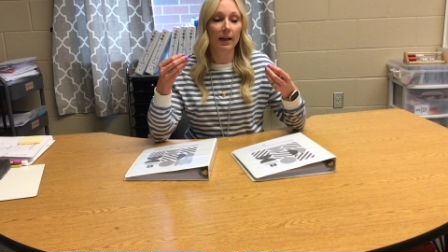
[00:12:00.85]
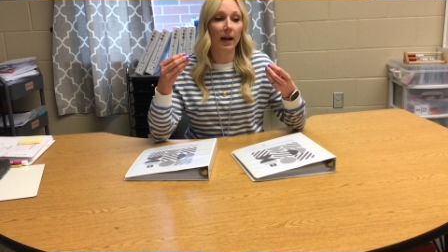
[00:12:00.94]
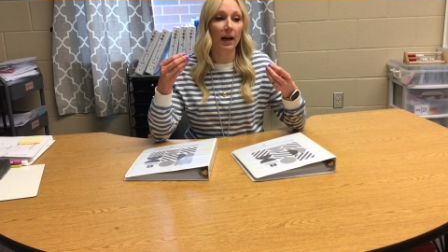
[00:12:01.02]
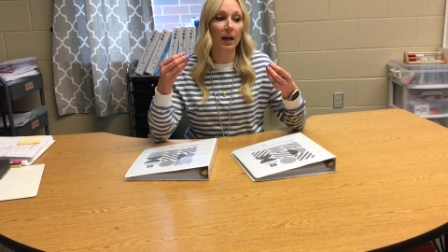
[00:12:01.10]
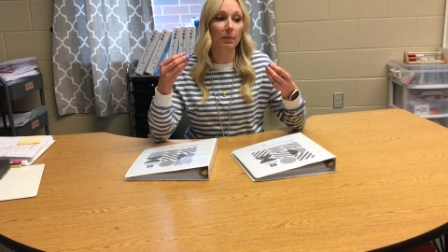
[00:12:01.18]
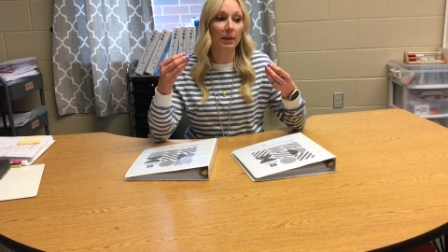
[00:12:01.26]

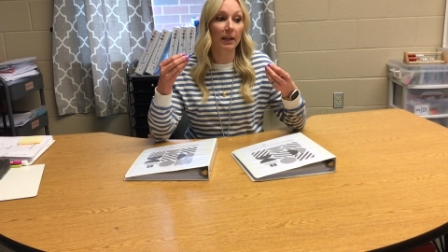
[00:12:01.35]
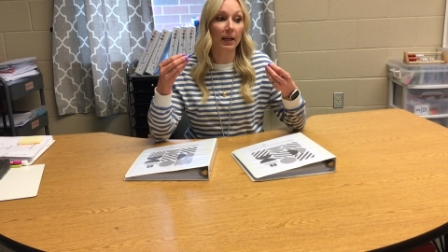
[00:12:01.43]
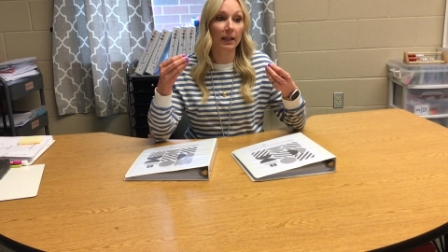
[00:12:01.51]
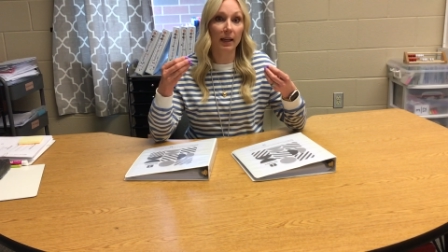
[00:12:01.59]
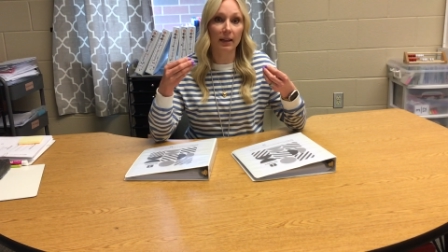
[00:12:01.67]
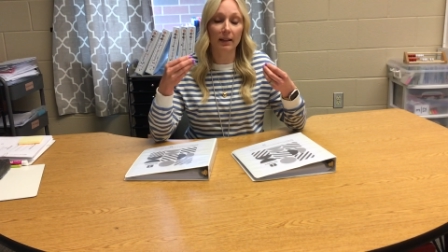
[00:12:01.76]
And that
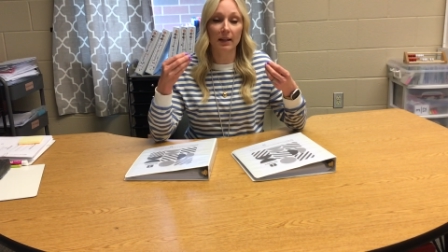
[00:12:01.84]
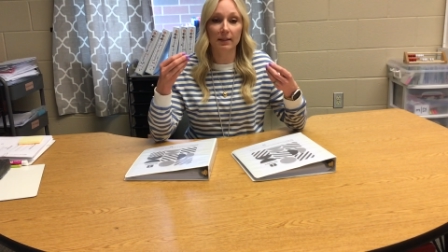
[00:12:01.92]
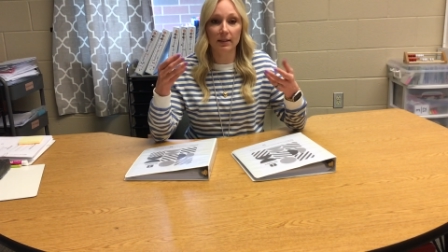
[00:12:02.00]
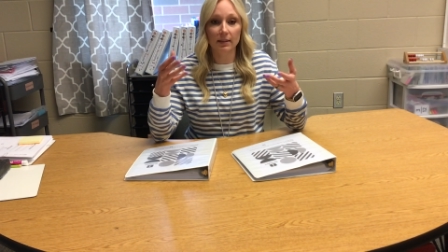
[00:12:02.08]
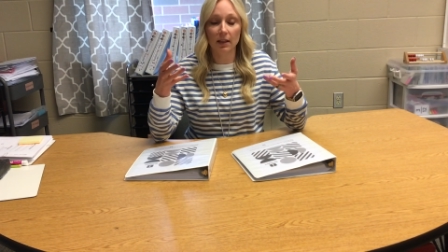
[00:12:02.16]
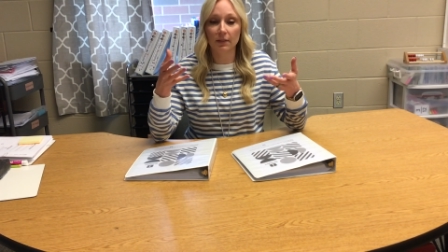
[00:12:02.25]
again lends
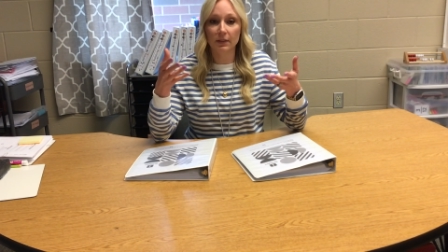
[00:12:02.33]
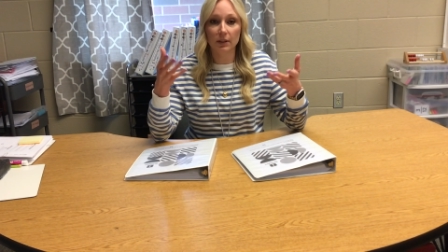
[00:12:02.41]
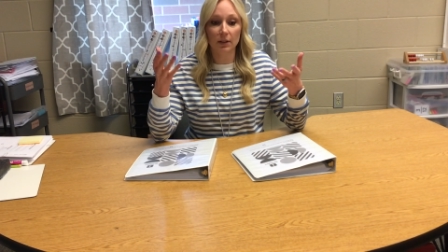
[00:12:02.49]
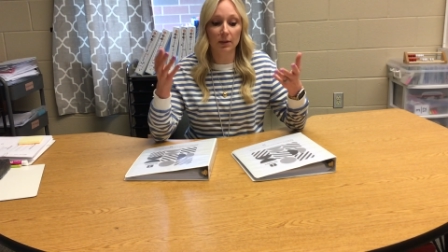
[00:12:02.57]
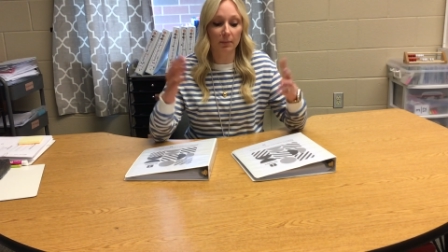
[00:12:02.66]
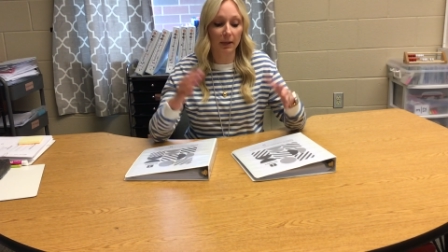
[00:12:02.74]
itself
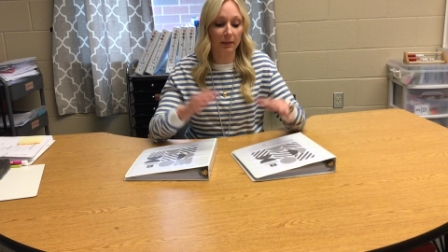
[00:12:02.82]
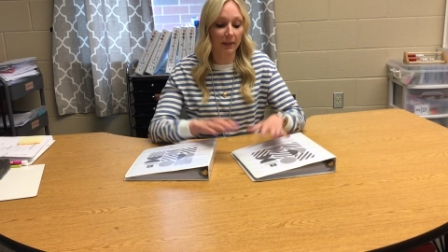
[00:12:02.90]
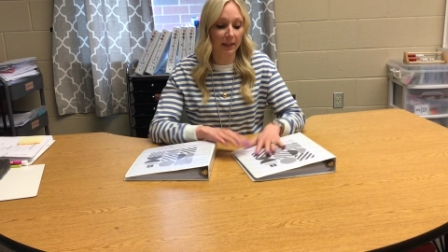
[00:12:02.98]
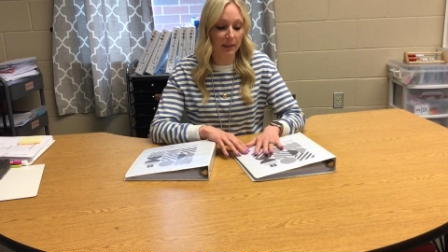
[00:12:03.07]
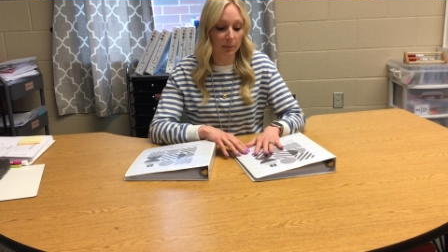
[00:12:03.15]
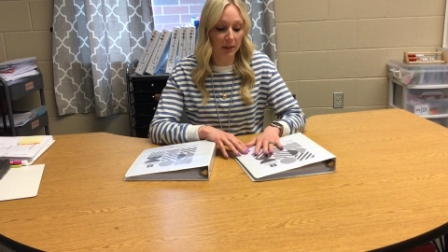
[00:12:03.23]
to my
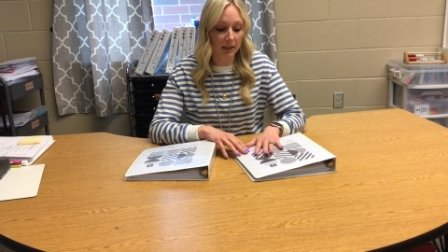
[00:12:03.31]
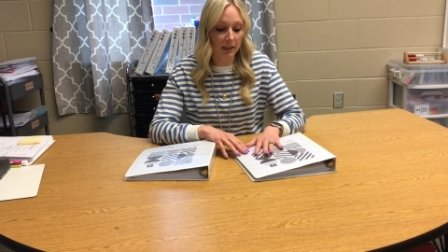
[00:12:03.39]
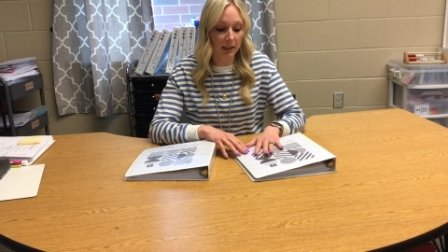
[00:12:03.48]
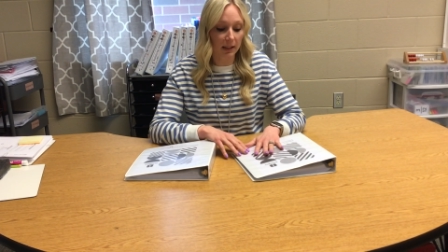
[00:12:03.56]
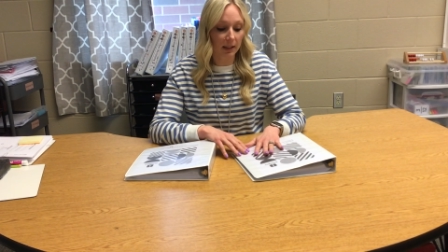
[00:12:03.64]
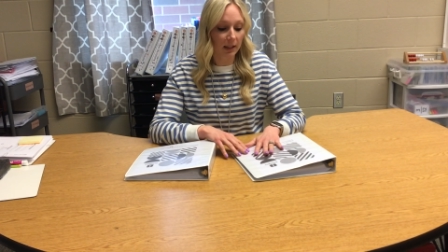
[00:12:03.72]

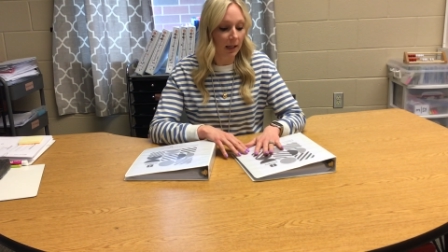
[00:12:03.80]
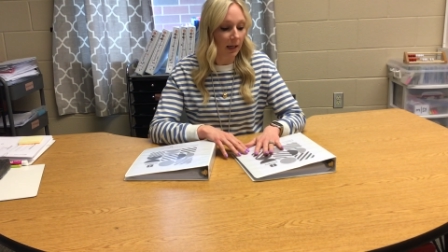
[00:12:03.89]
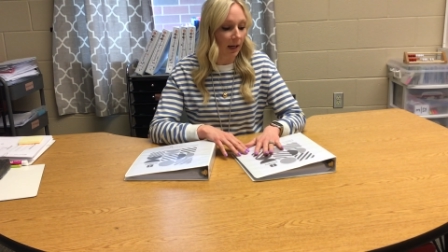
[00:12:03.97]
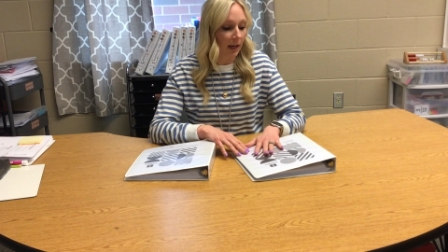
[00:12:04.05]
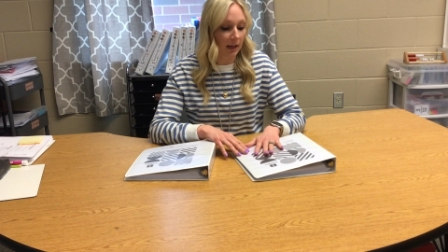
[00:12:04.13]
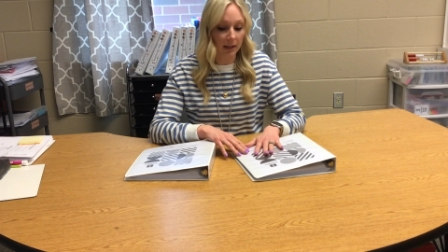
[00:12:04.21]
flexibility
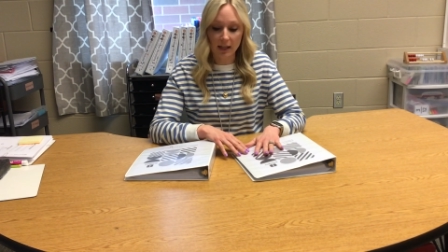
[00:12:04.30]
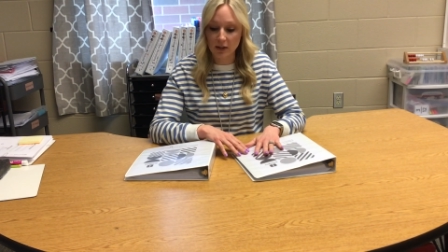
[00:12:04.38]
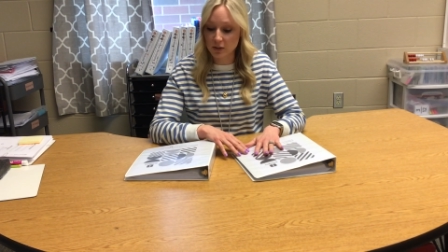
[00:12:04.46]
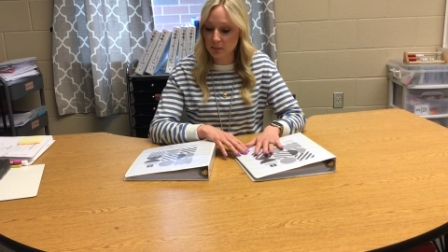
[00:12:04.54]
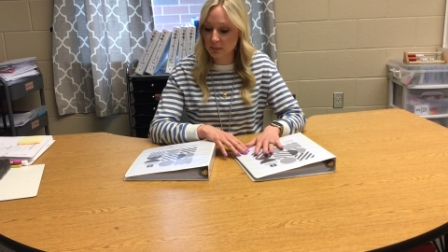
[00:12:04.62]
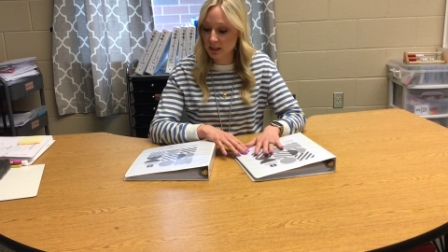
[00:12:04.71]
and
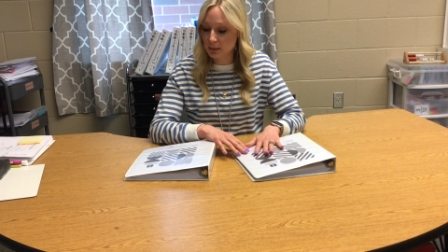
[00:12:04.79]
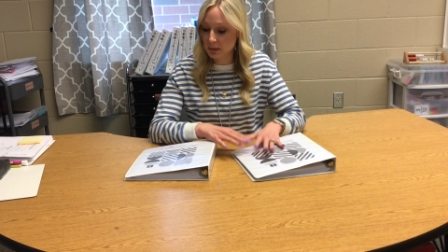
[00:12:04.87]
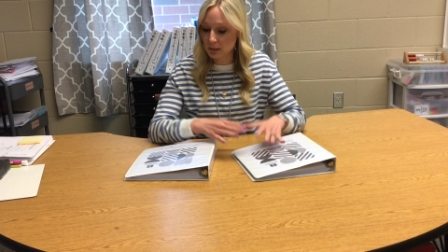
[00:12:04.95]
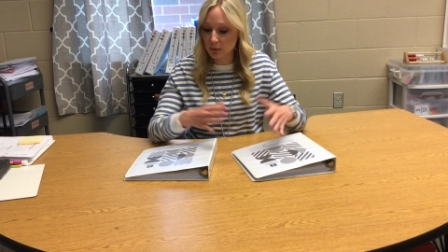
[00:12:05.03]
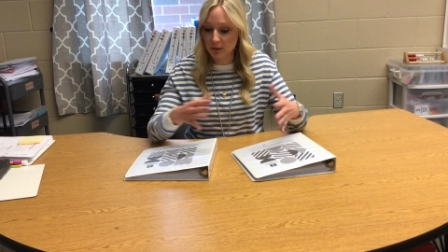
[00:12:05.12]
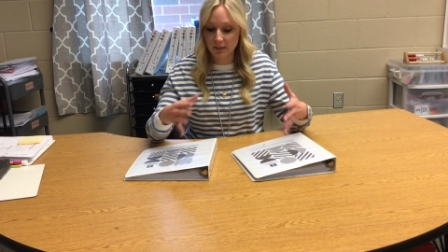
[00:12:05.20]
allows me to be
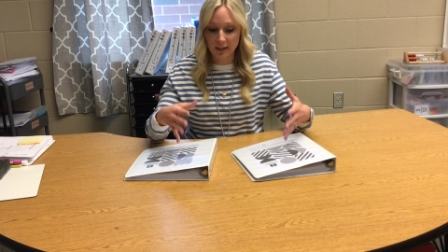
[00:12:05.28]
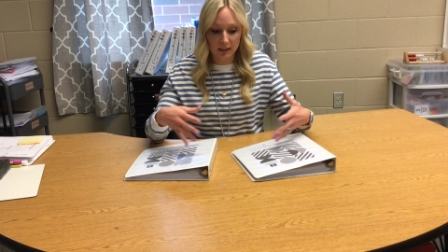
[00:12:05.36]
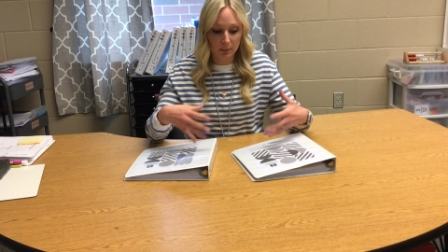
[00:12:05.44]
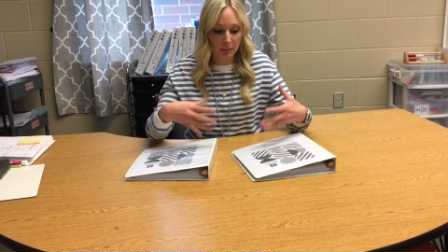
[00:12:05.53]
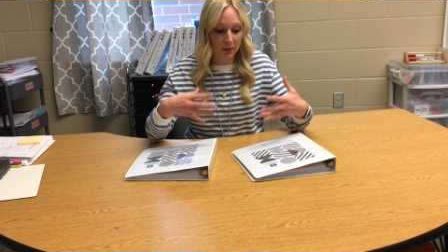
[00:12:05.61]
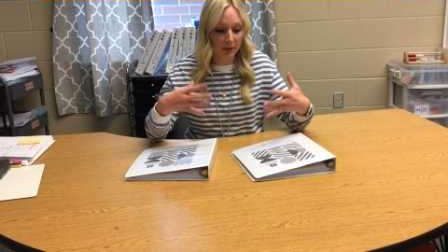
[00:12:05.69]
more
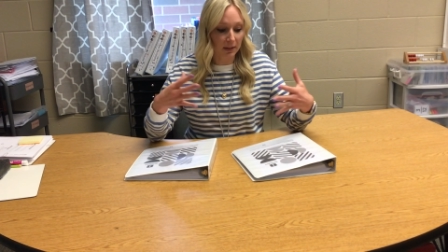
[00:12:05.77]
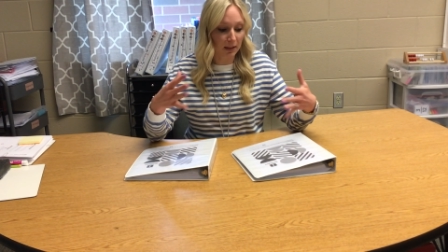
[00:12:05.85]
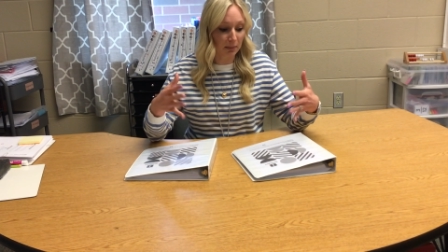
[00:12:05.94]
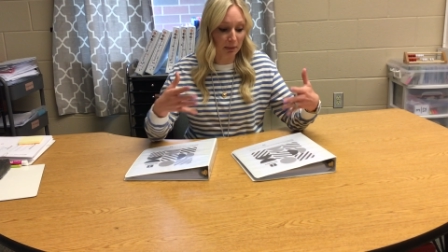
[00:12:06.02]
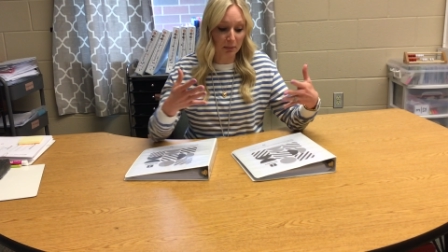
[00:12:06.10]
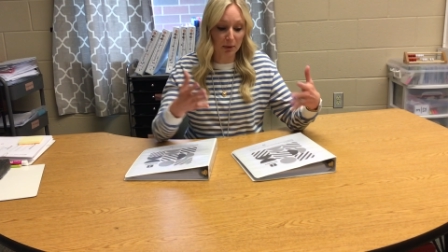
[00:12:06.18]
flexible and a little
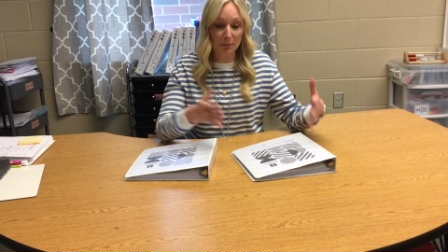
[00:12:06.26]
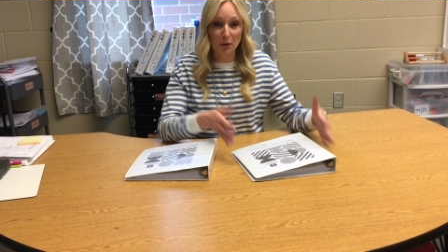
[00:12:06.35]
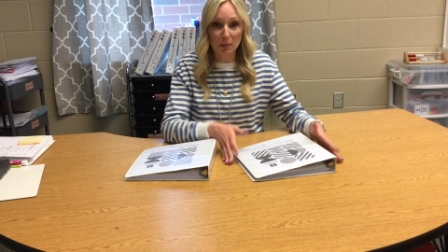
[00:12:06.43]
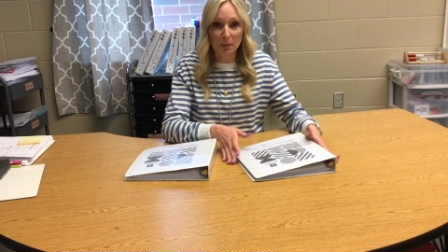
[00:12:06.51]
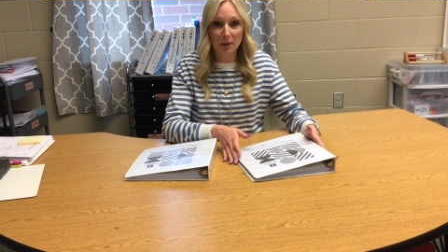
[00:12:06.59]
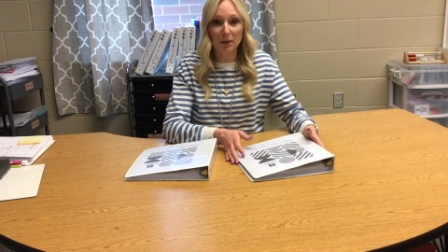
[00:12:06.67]
bit more
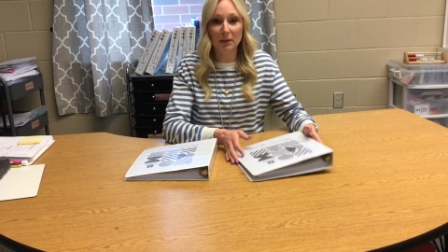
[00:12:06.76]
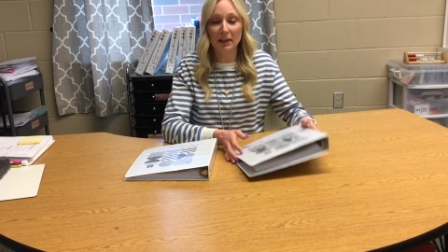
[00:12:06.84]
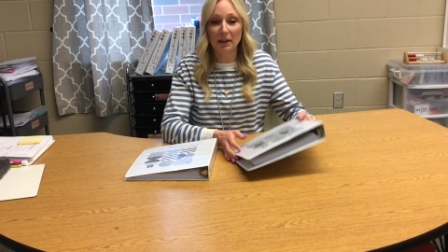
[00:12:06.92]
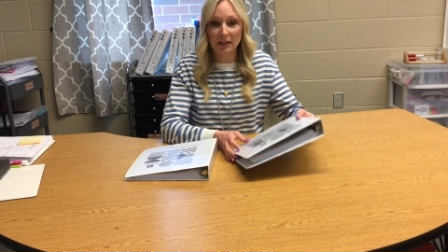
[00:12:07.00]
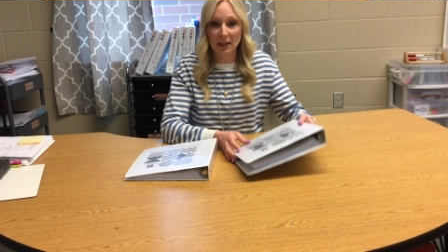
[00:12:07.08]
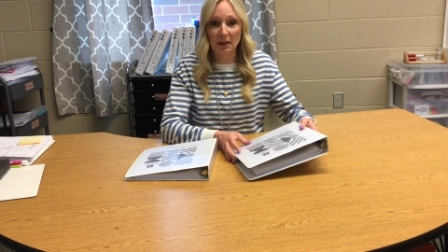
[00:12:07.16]
mobile
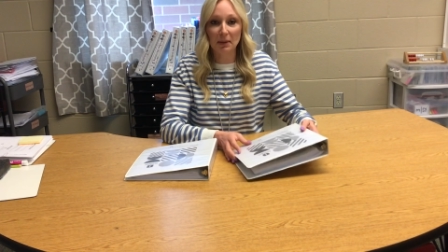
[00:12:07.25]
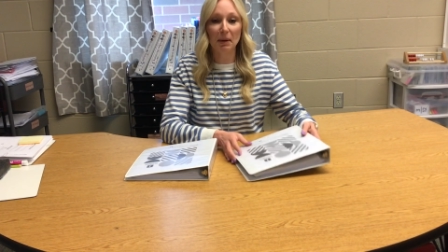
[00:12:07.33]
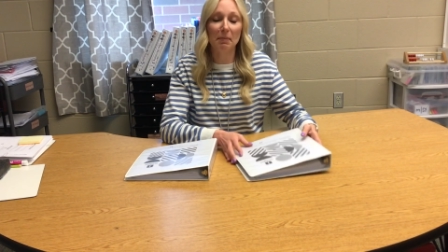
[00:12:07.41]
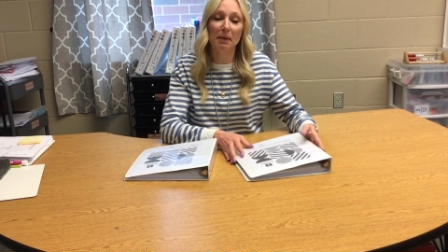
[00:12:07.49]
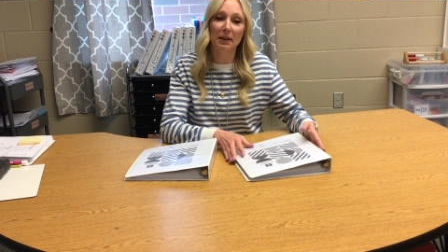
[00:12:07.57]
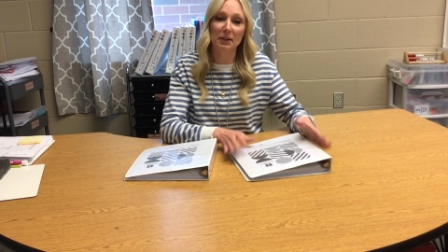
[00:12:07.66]
without carrying my
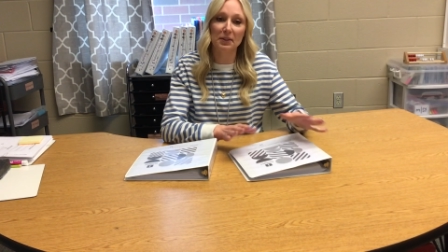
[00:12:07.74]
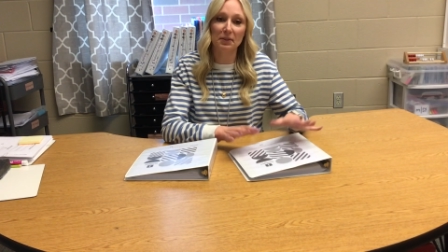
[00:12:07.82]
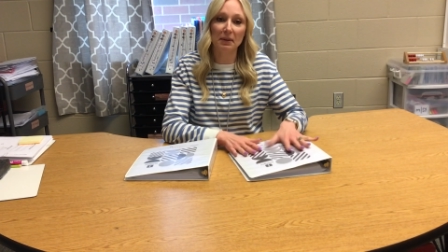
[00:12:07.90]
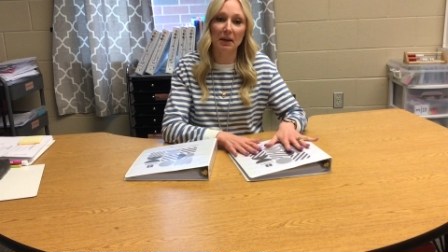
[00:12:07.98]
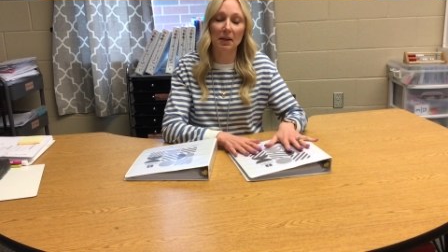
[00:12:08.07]
binders around.